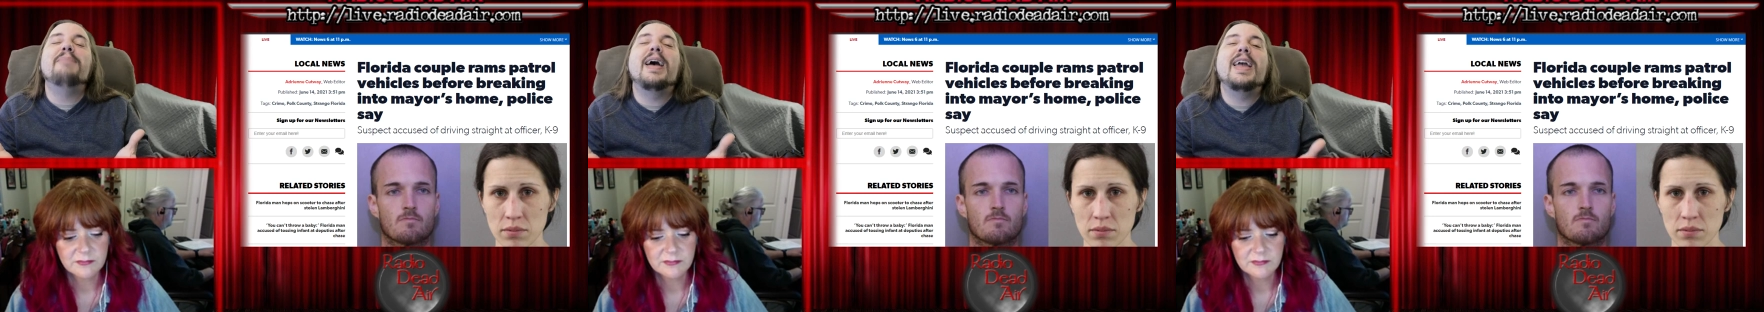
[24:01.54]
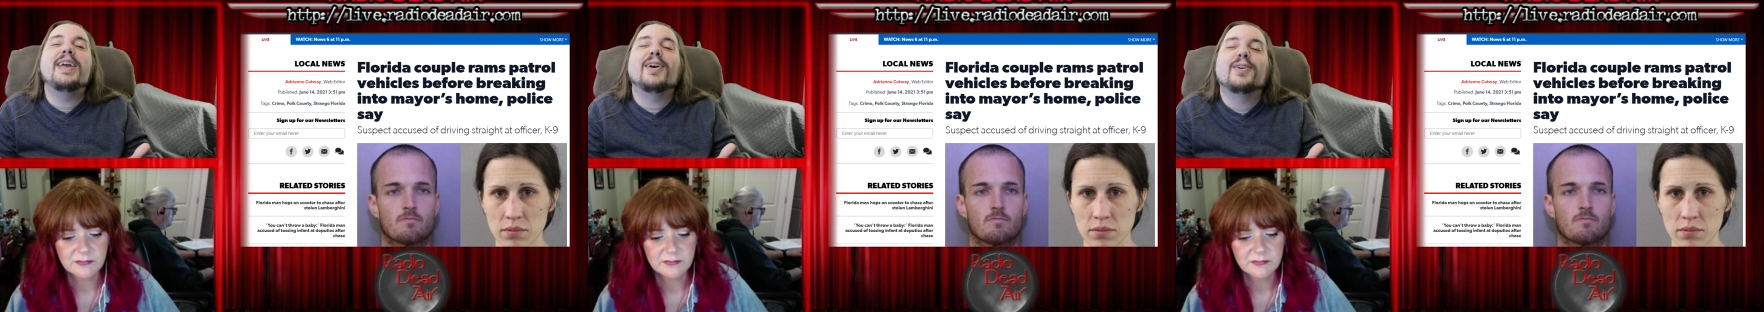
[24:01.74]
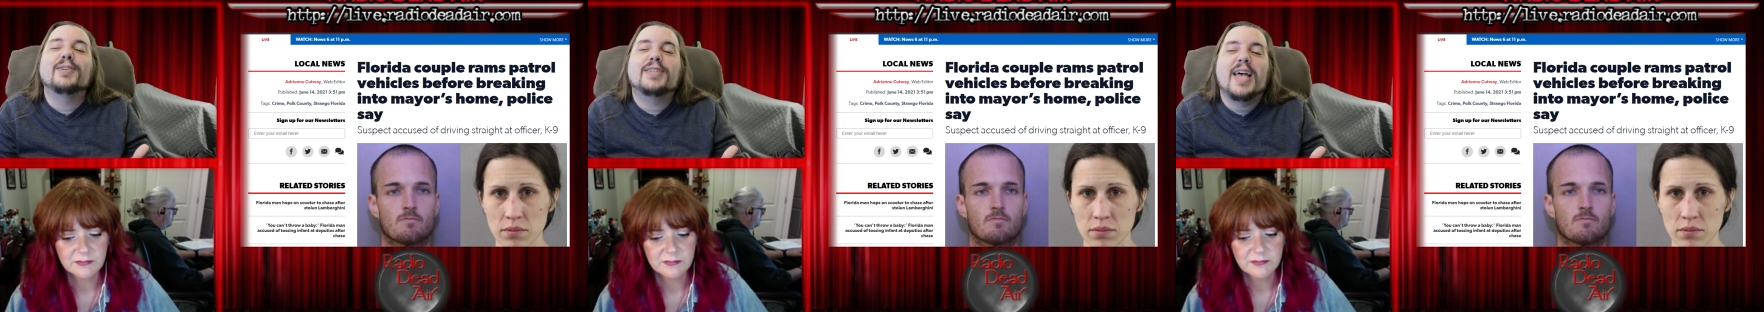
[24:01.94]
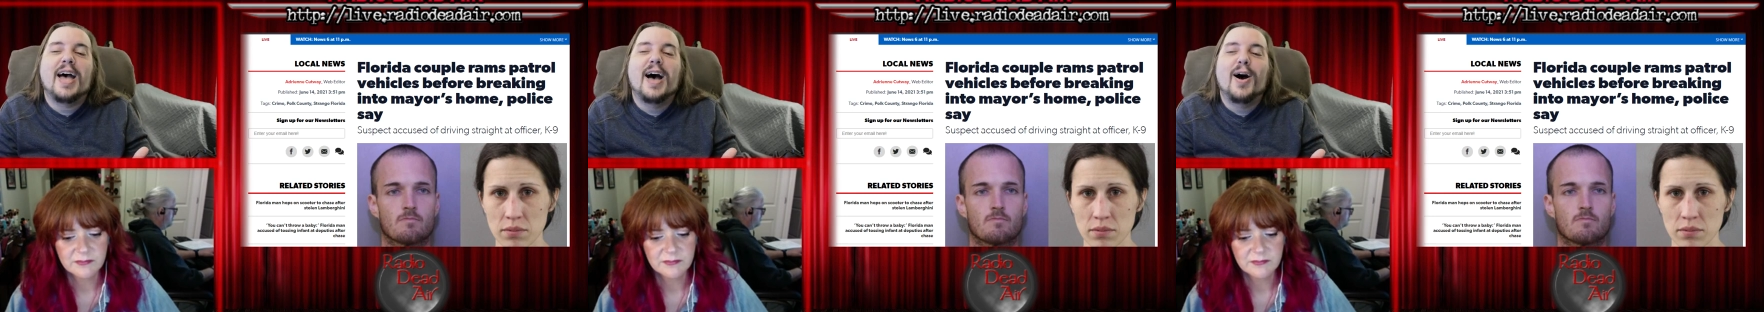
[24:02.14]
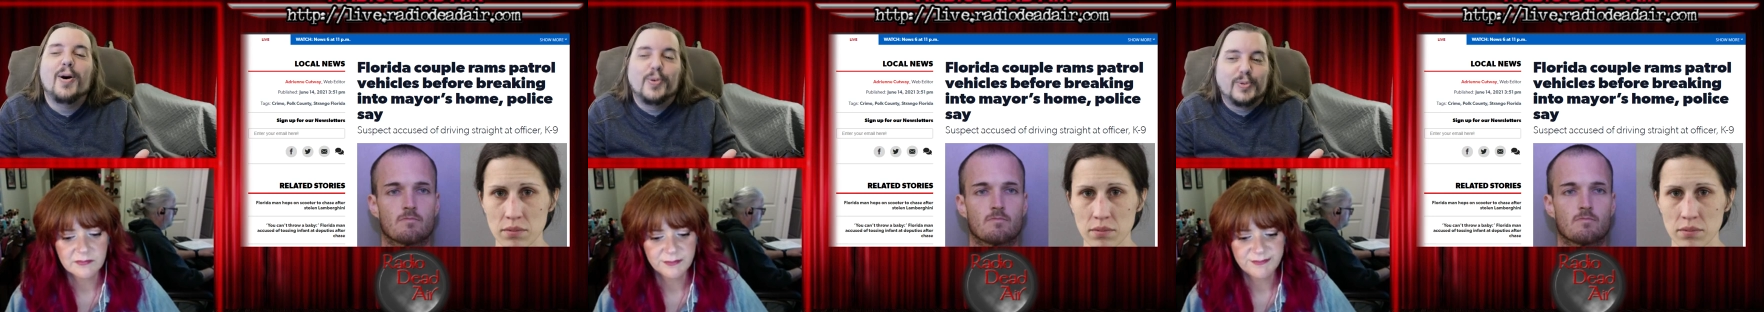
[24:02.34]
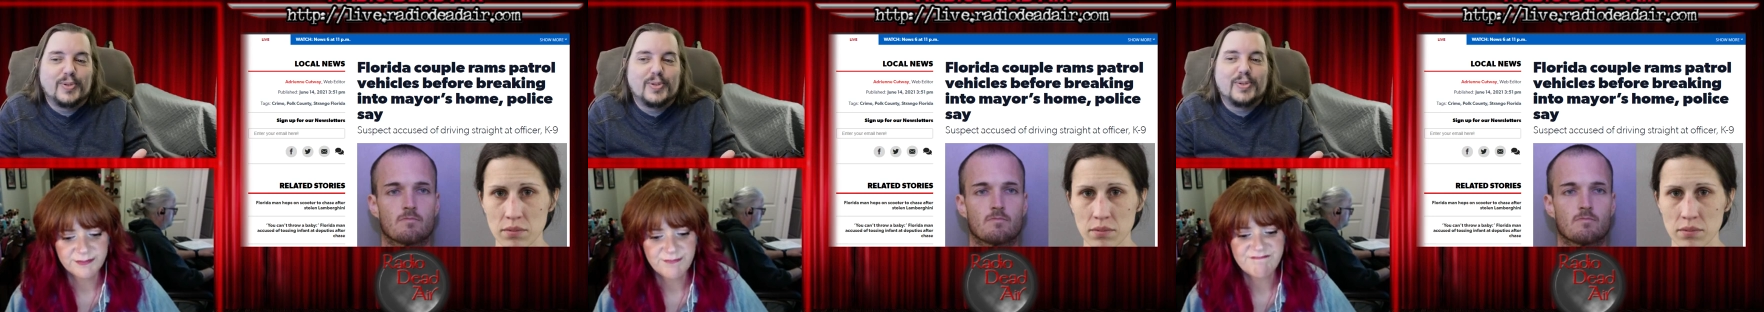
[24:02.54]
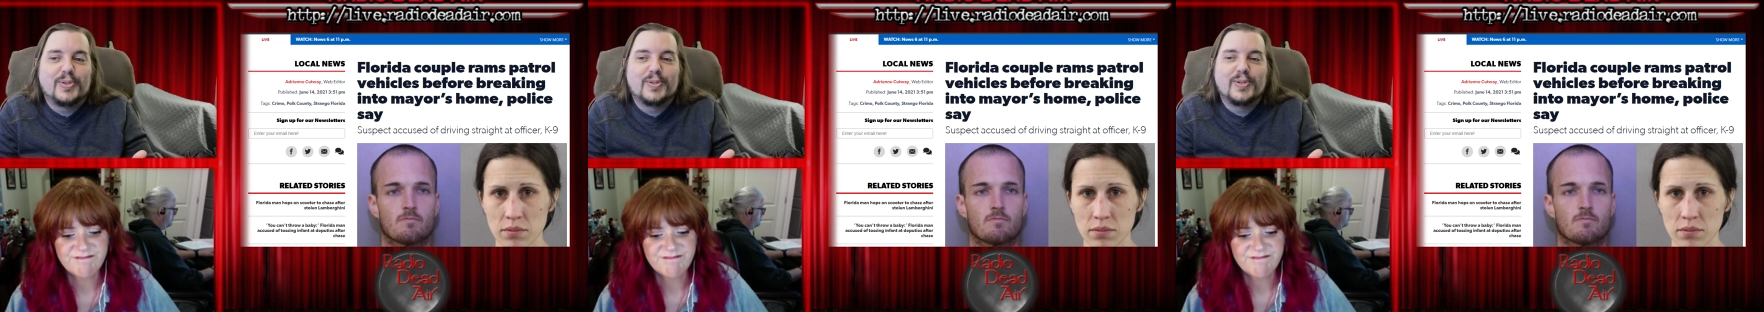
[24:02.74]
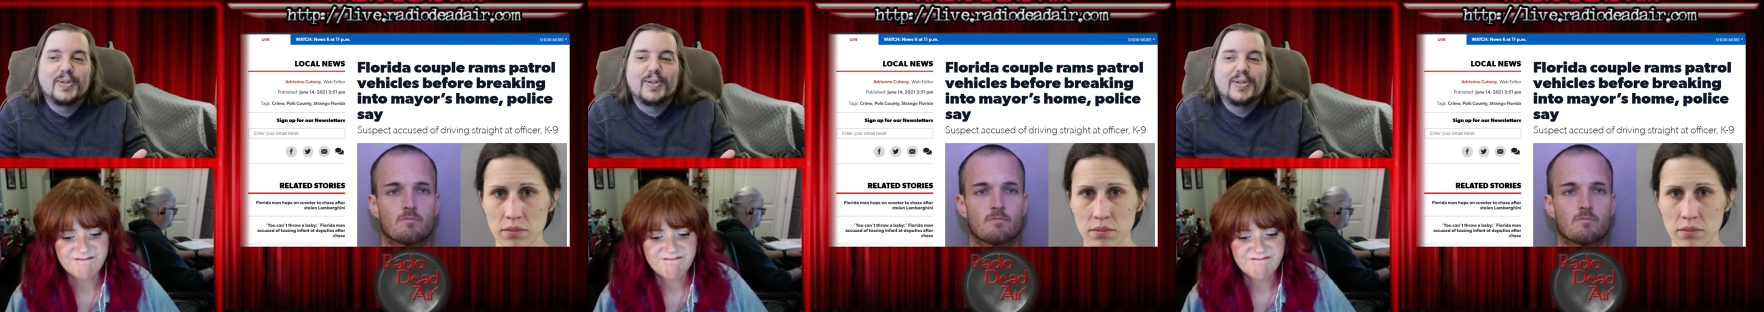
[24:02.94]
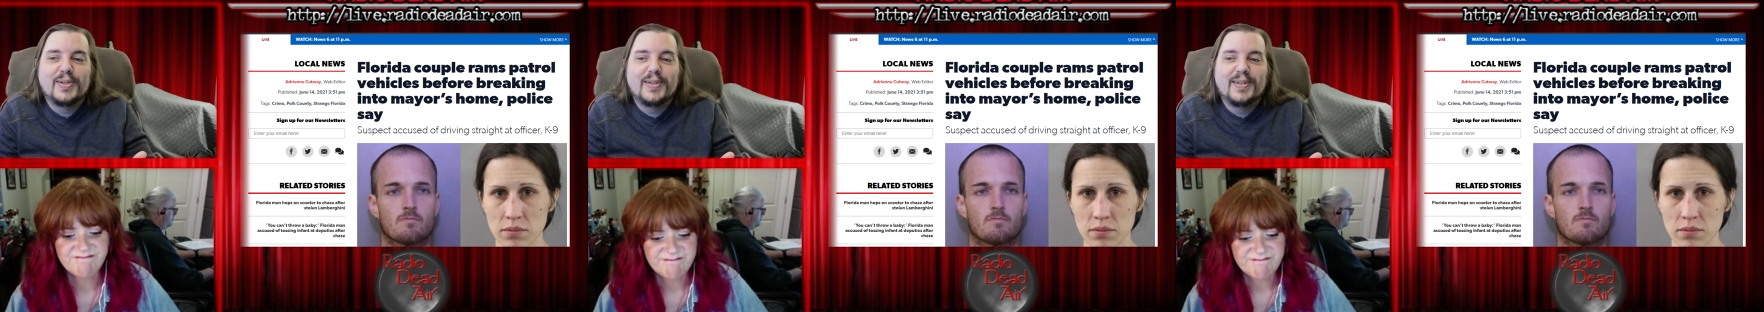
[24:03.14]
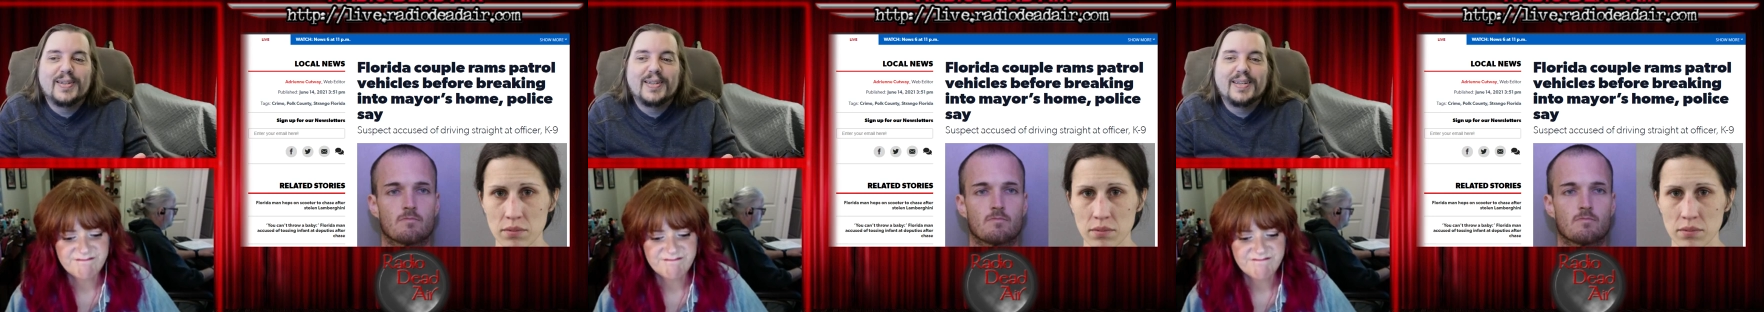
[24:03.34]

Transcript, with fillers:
Speaker 1: in the mayor's house.